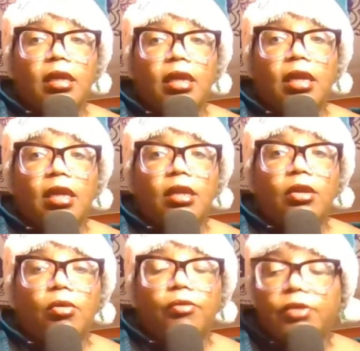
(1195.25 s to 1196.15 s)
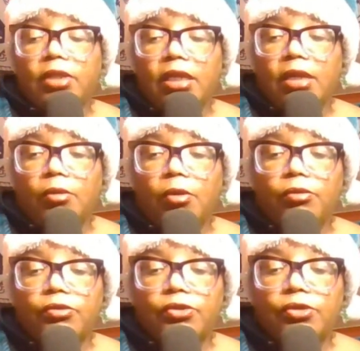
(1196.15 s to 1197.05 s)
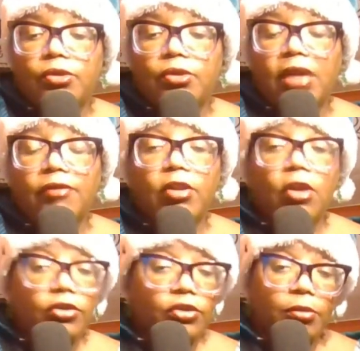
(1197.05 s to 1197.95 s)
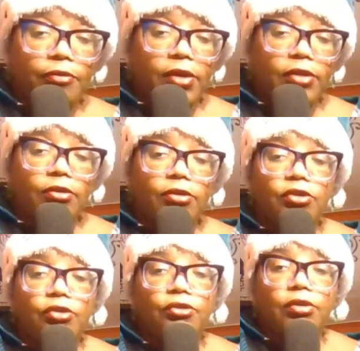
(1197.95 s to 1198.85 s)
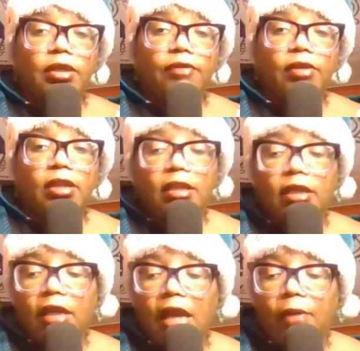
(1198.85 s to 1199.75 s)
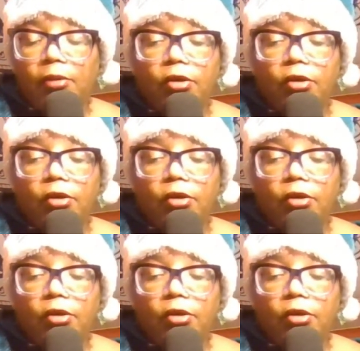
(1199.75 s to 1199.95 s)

And hopefully it won't have a long-term effect on the children. If anything, I would